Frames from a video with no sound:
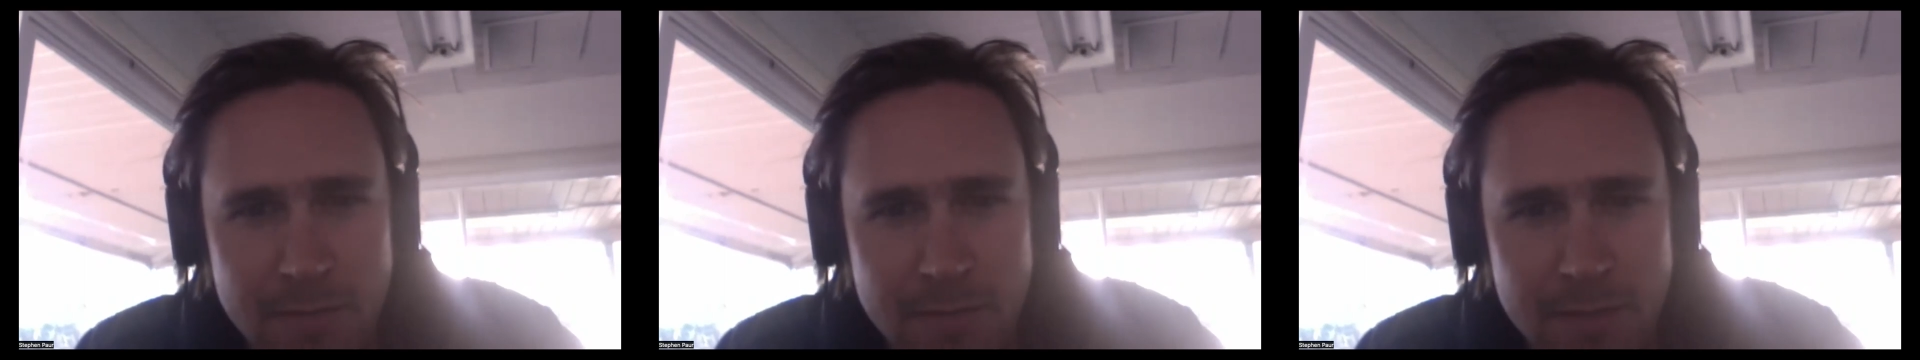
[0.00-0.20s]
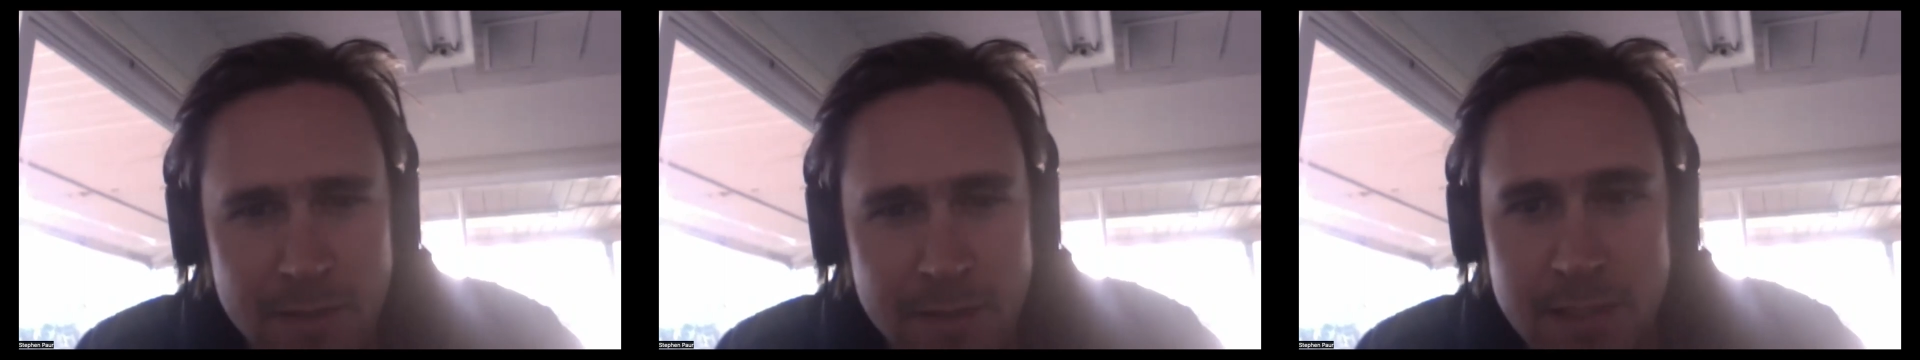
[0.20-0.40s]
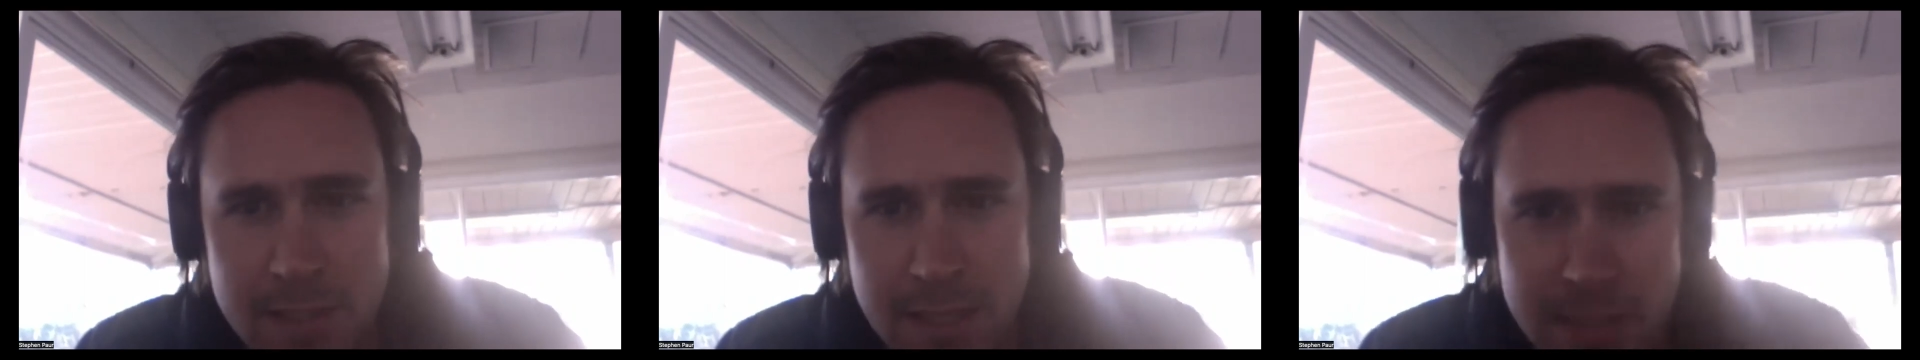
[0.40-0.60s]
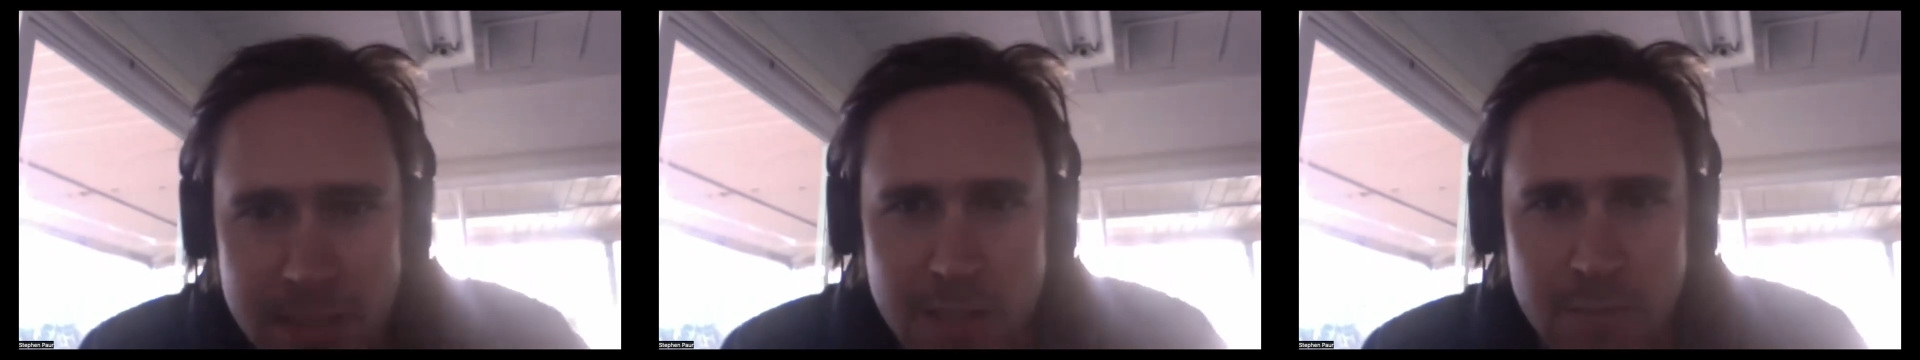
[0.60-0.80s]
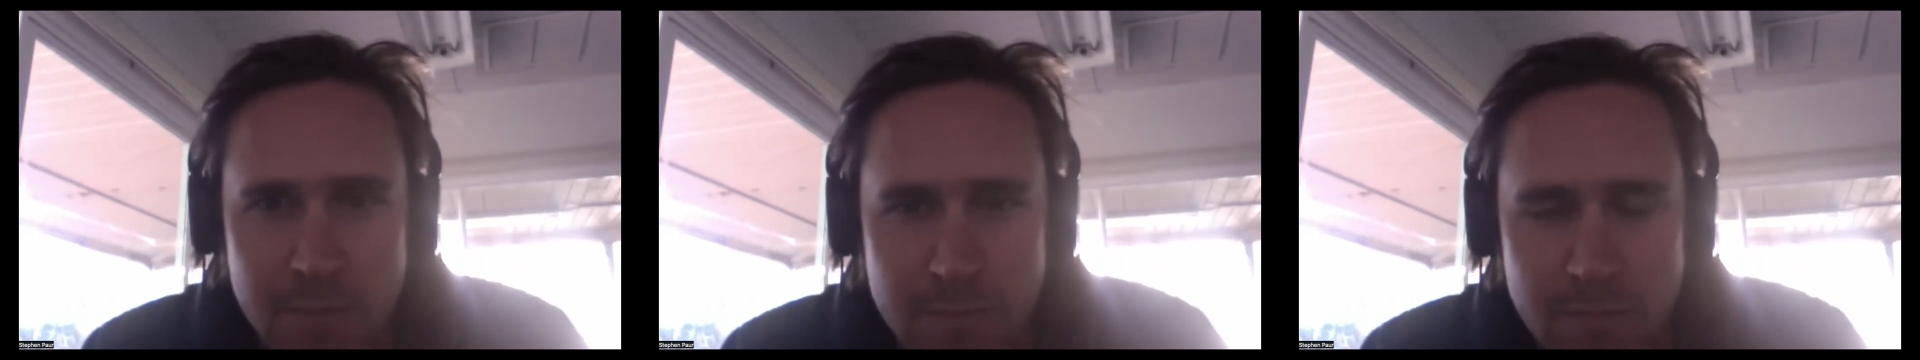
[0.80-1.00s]
in this case,
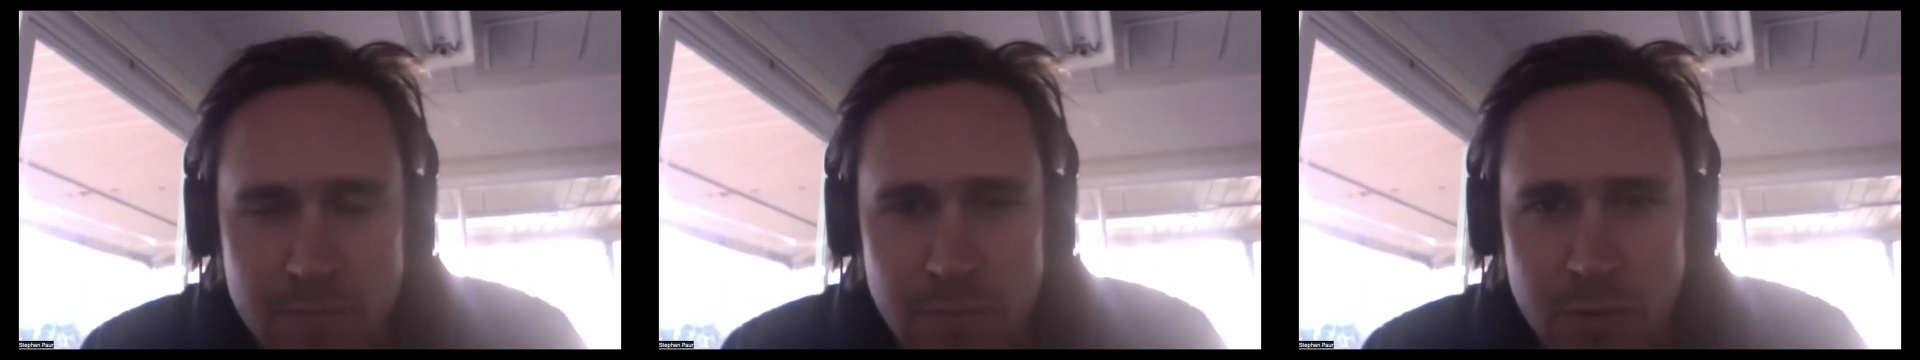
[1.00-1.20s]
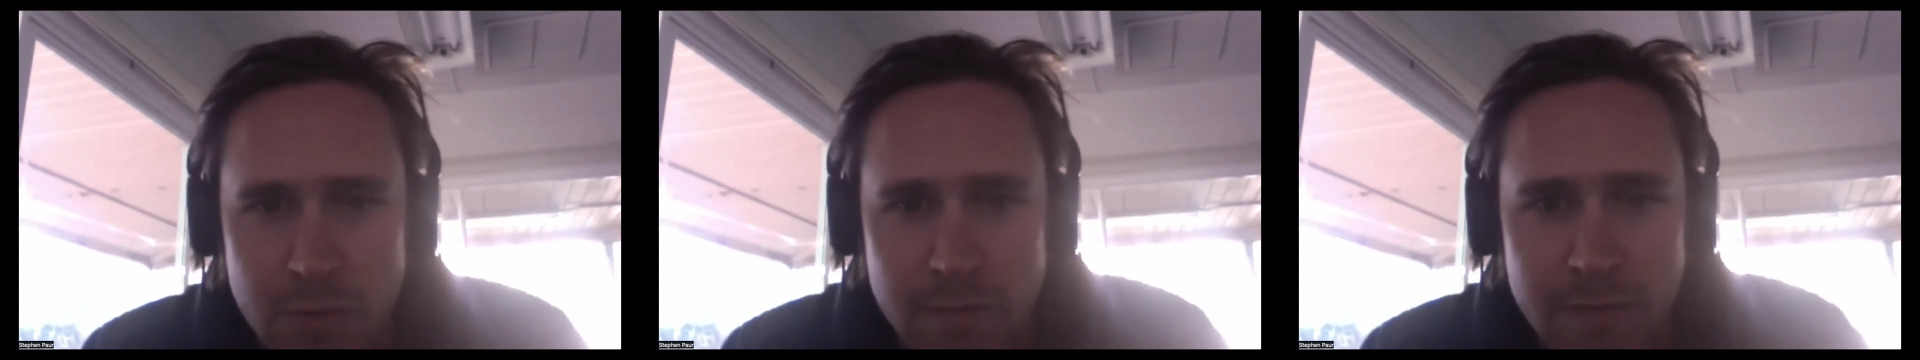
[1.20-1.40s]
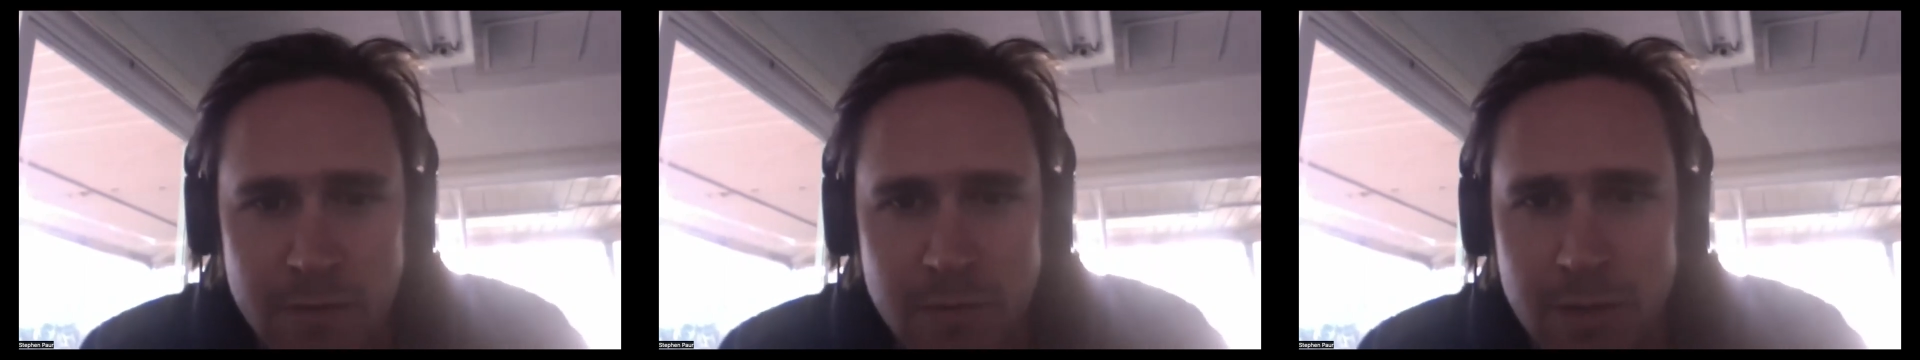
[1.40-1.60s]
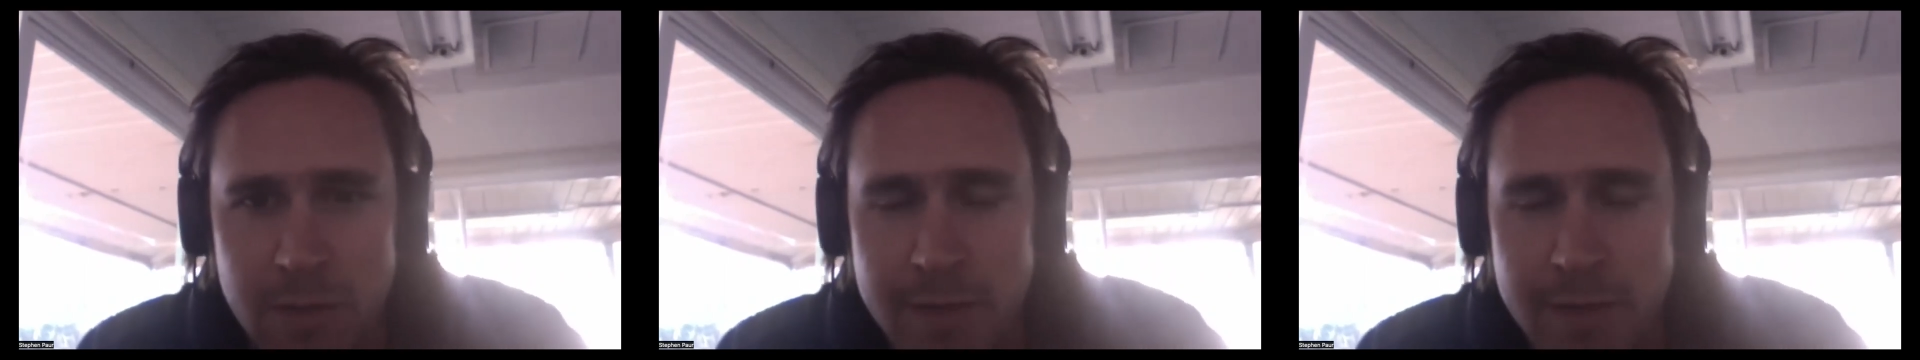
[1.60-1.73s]
the book review really